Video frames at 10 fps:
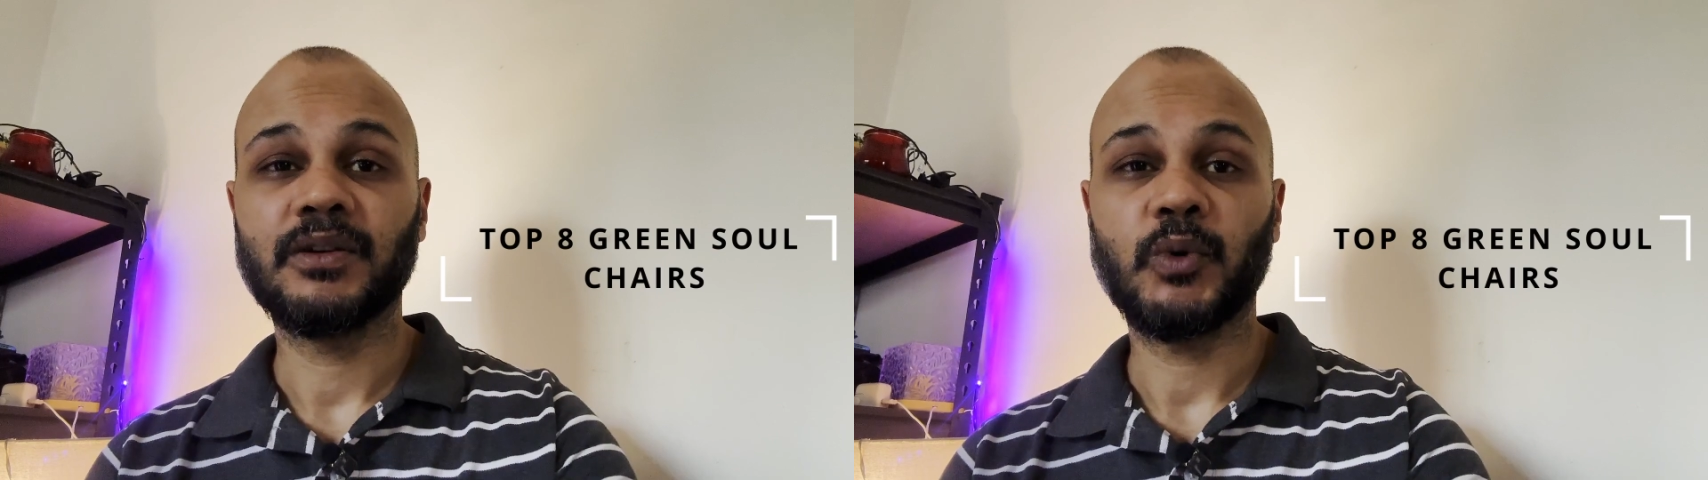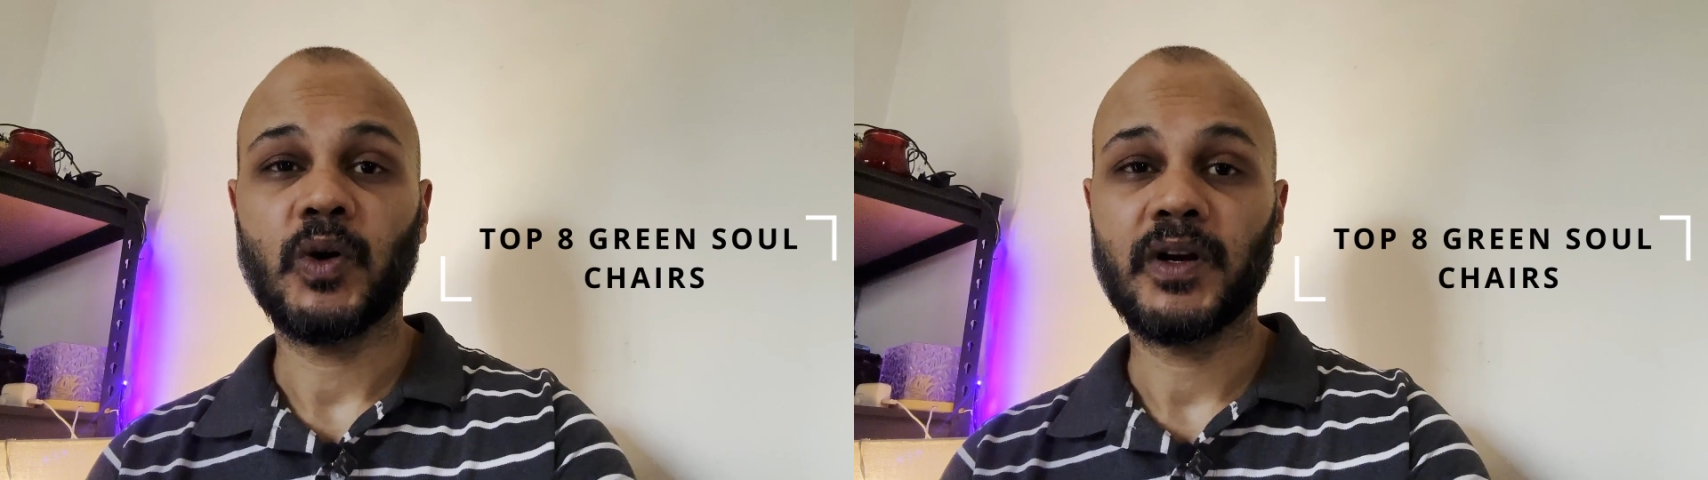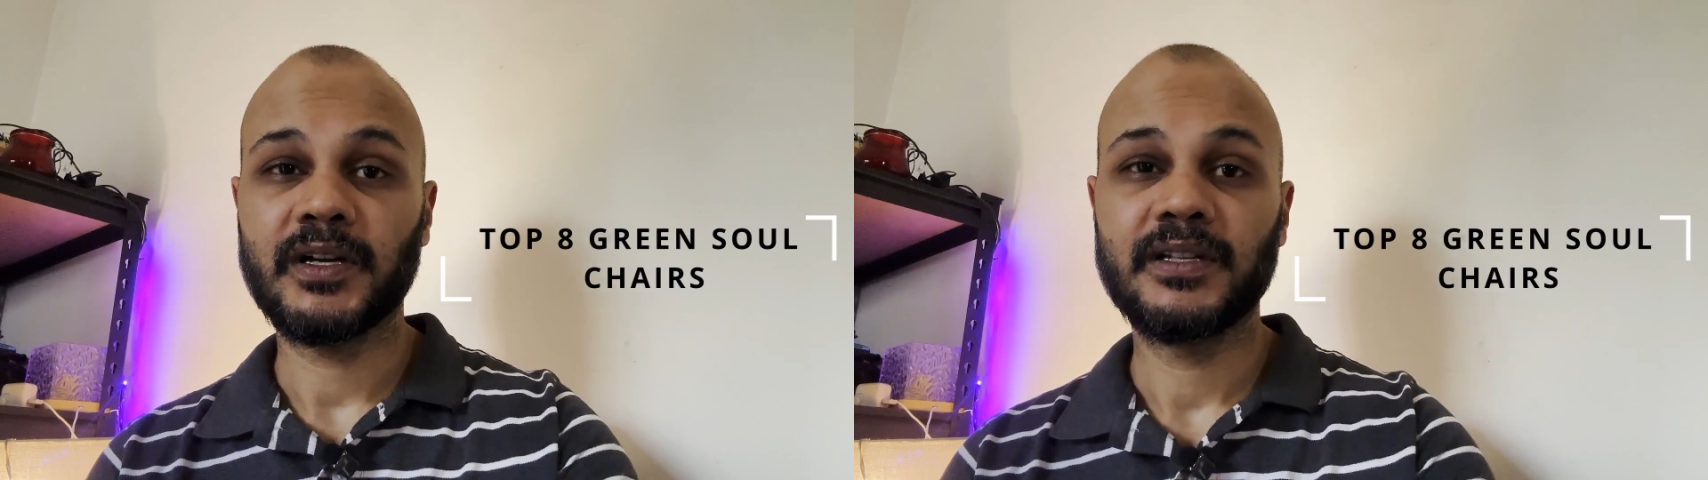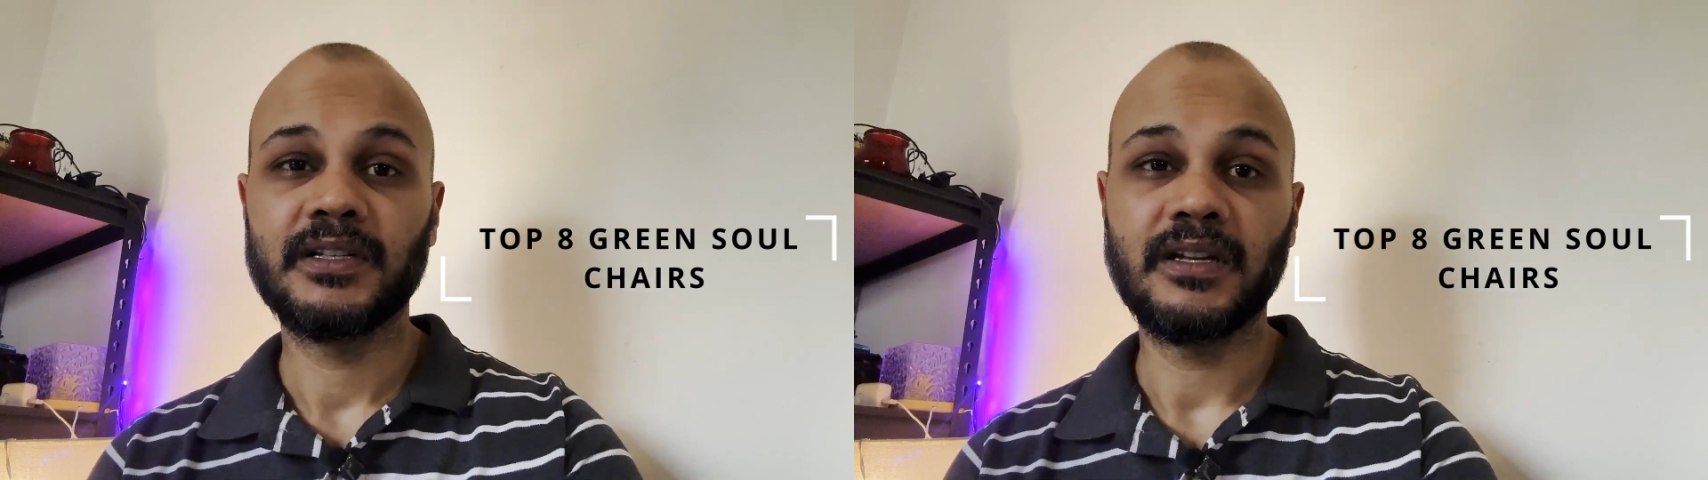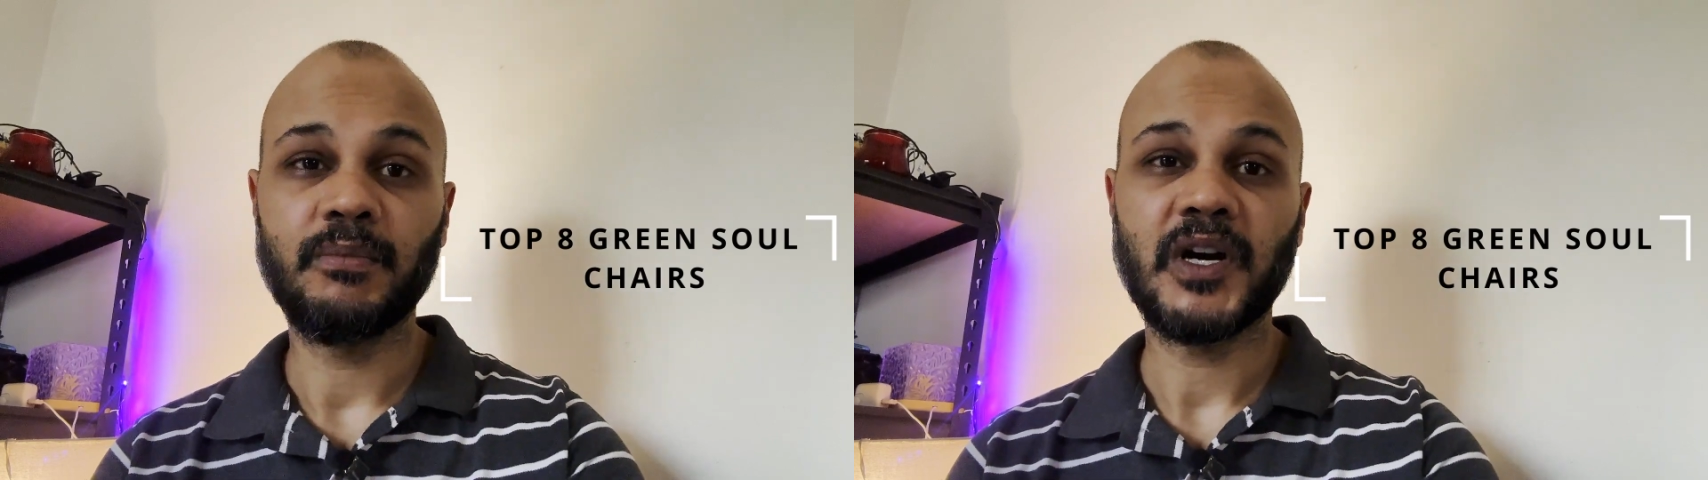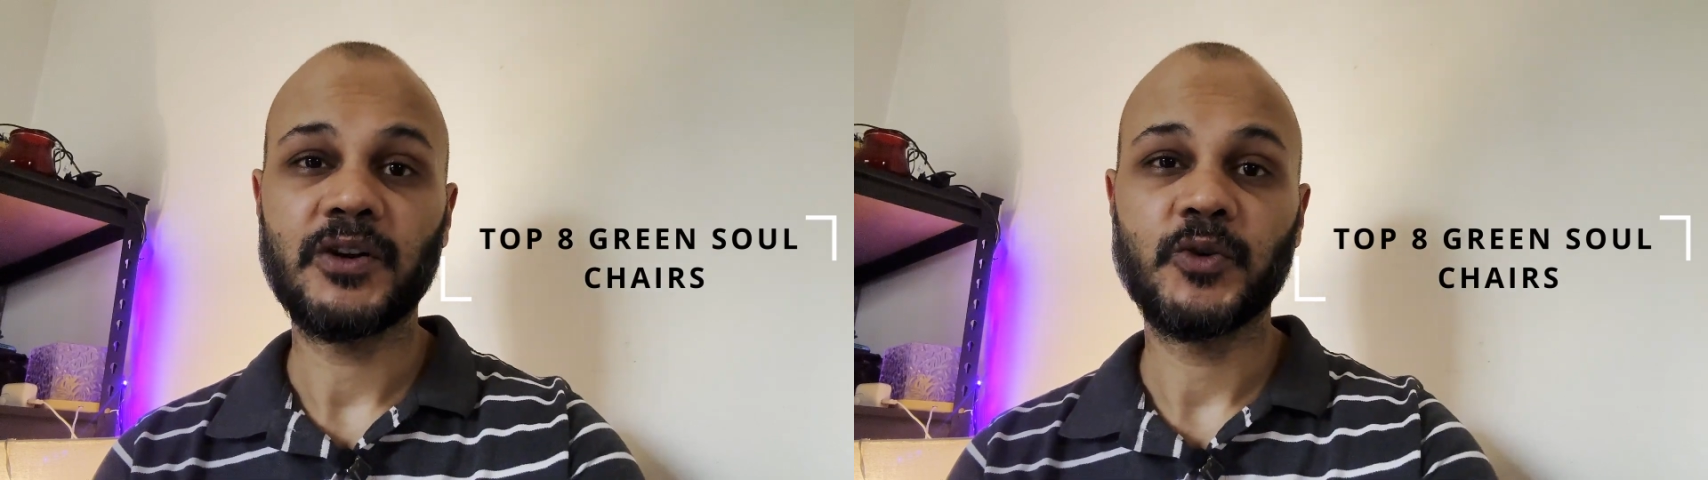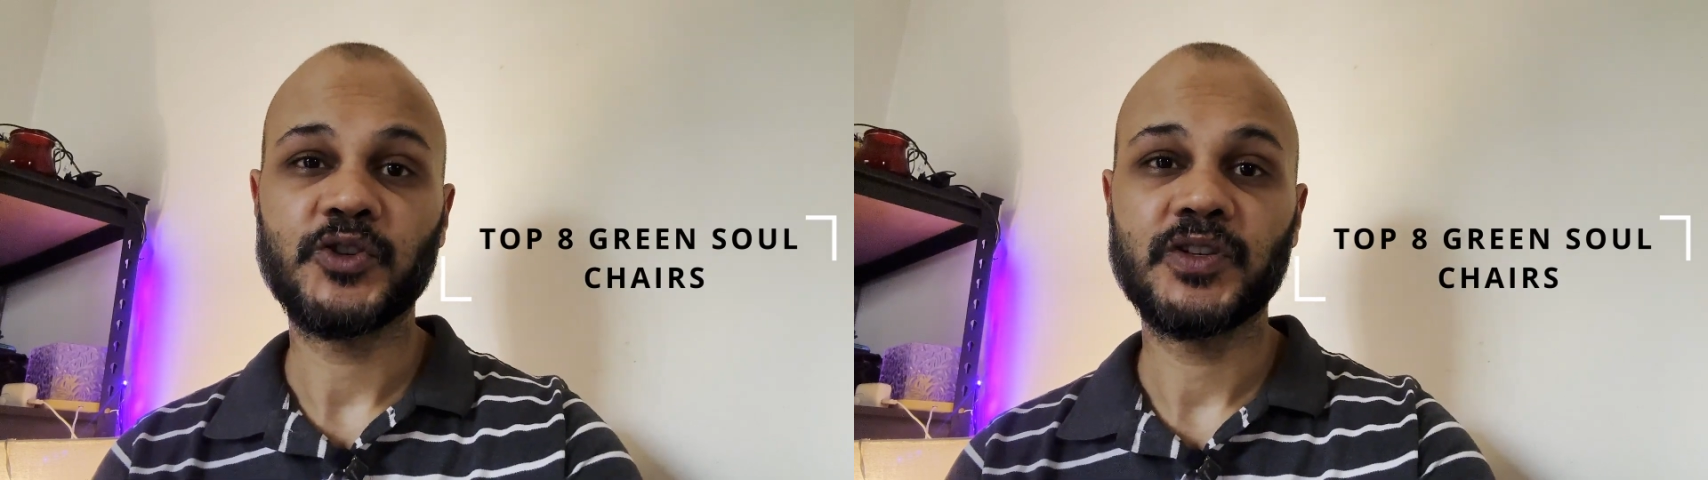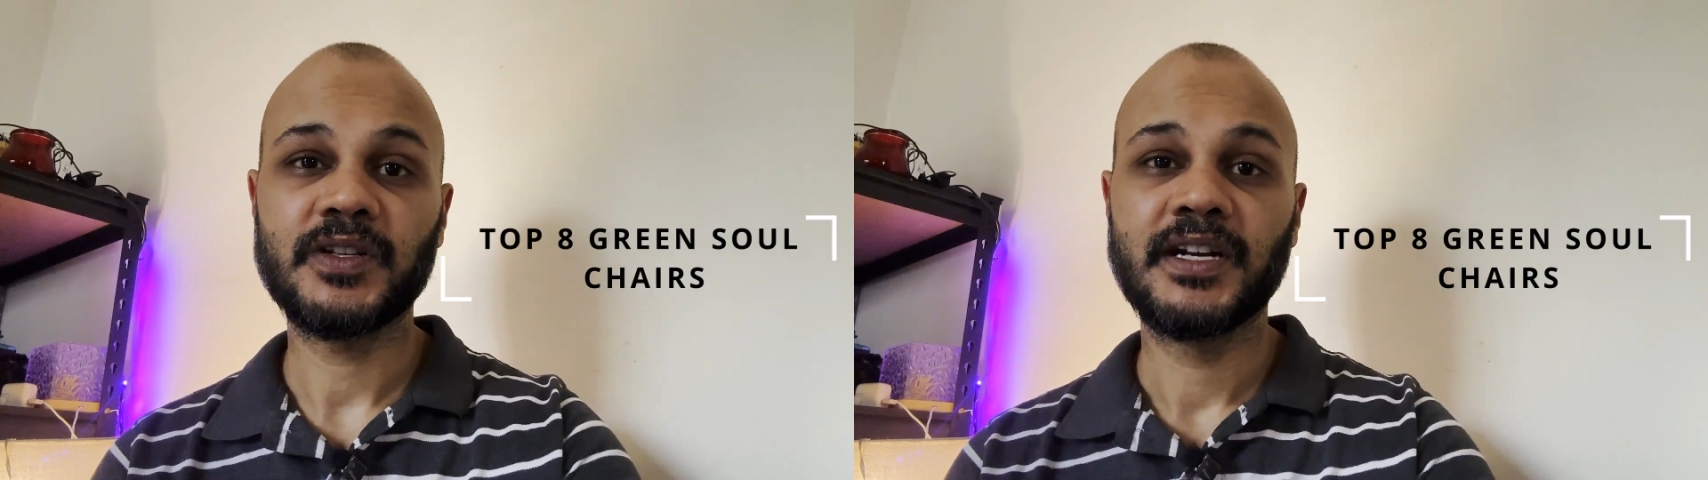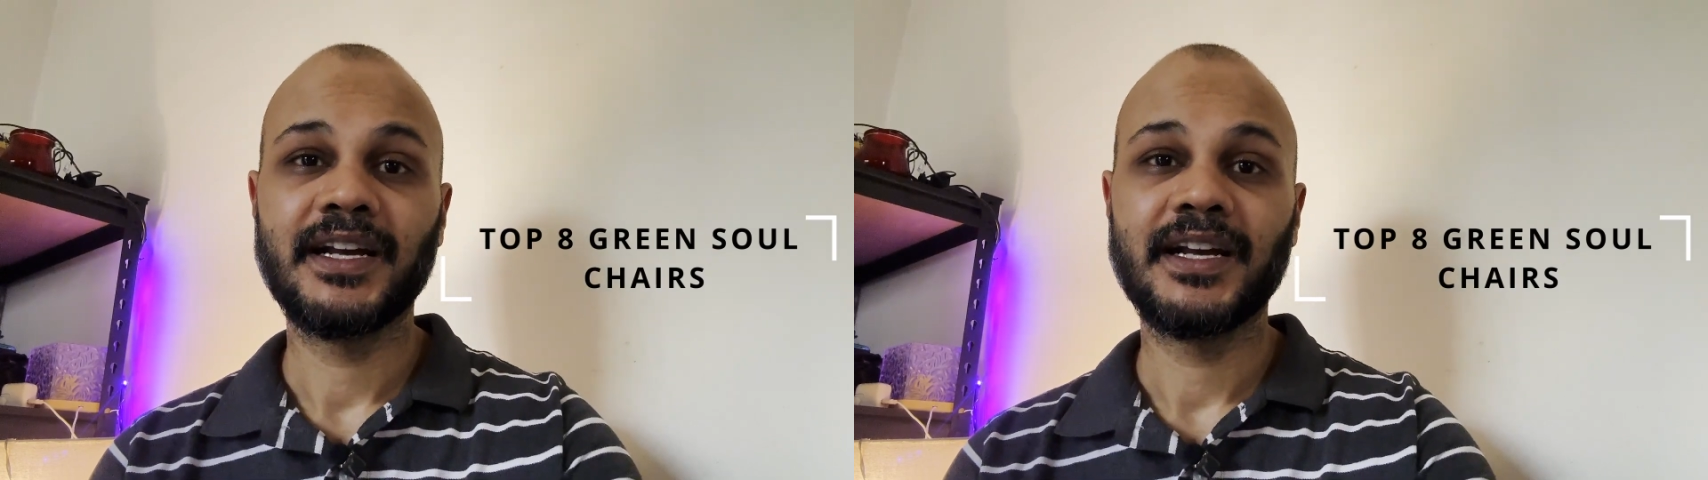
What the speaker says: support, lumbar cushion,